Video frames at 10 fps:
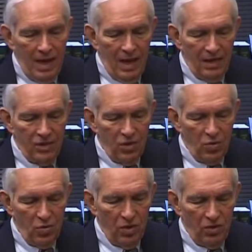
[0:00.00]
And
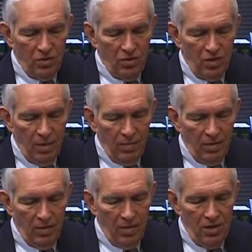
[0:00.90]
so a
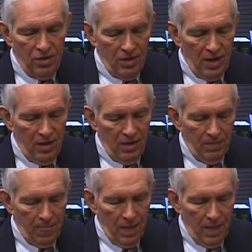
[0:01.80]
couple years later,